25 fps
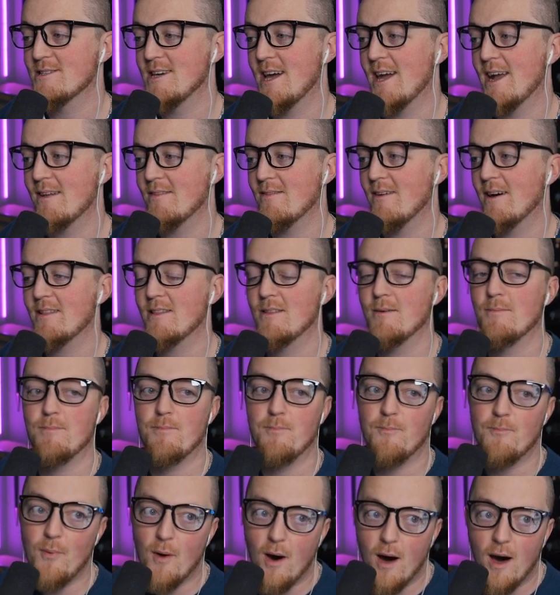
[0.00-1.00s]
take like the
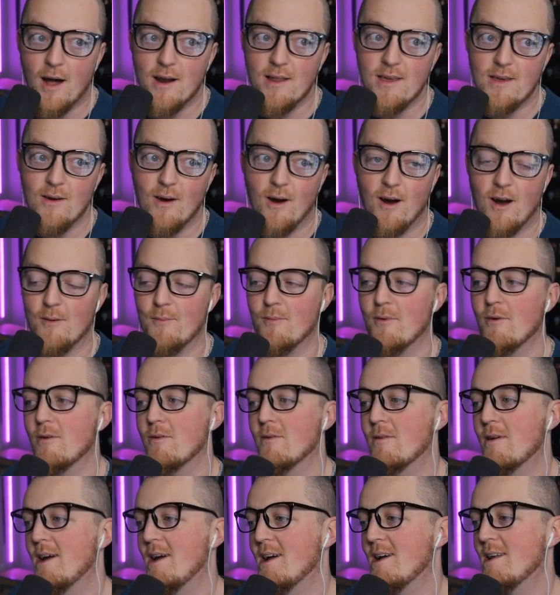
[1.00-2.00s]
body
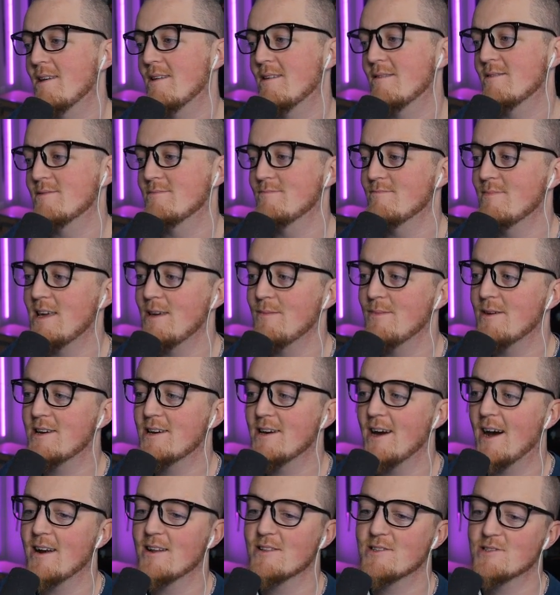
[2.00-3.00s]
armor and maybe
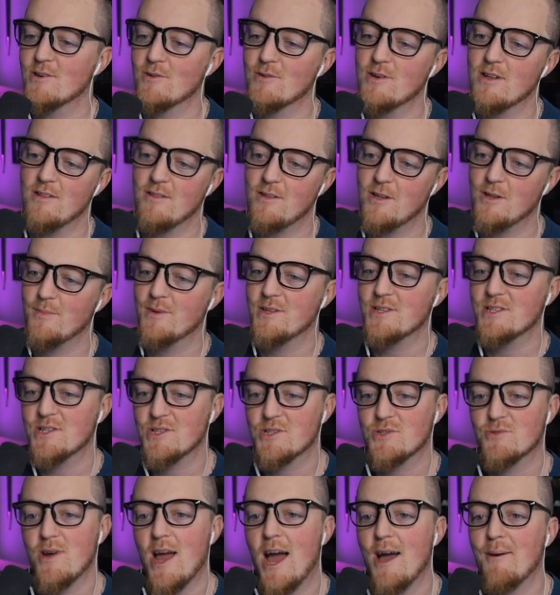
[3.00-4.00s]
kind of turn it a little bit
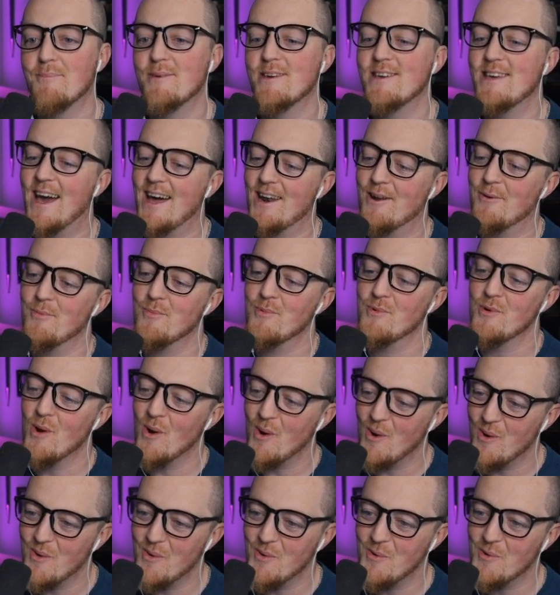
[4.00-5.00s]
strappy. I don't
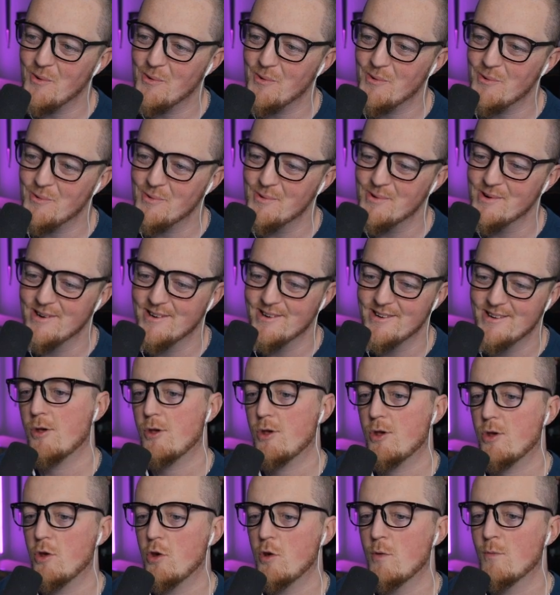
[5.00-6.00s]
know.
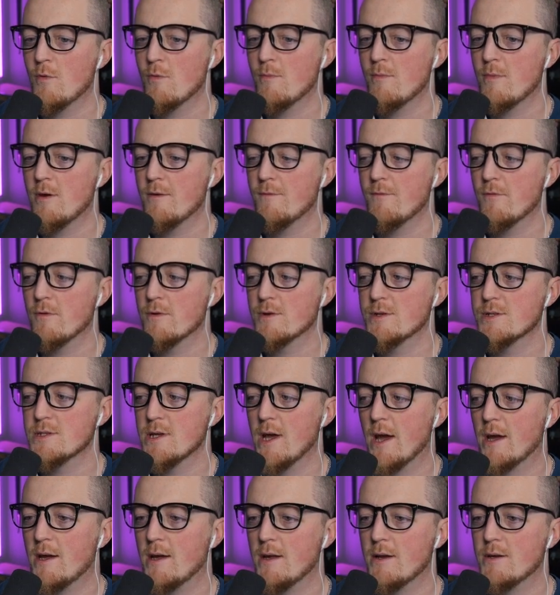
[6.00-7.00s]
Humor me for a
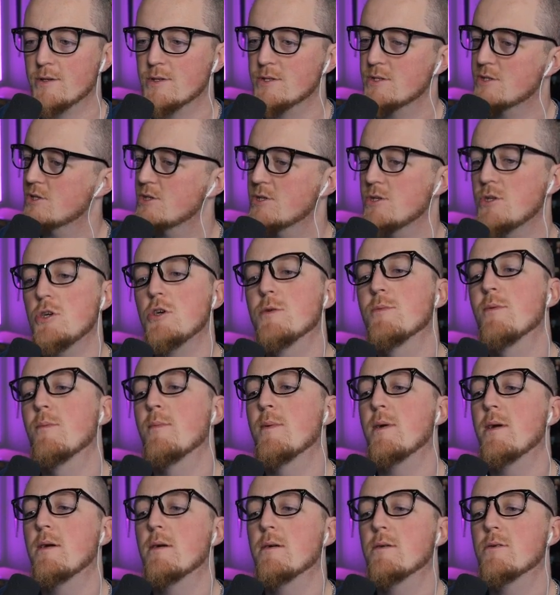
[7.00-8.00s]
second. Just humor
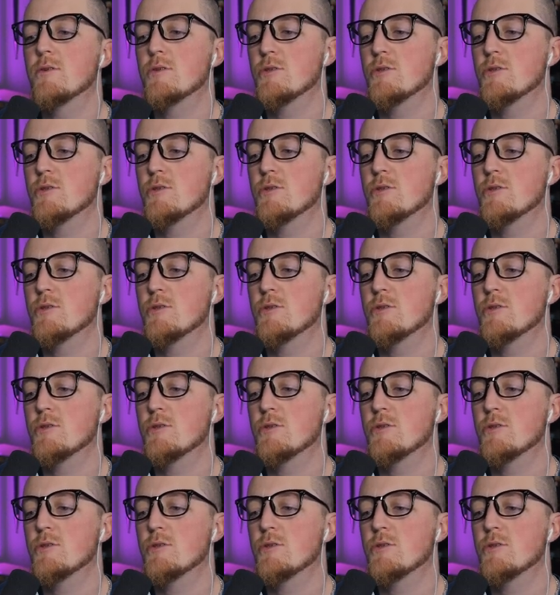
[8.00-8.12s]
me.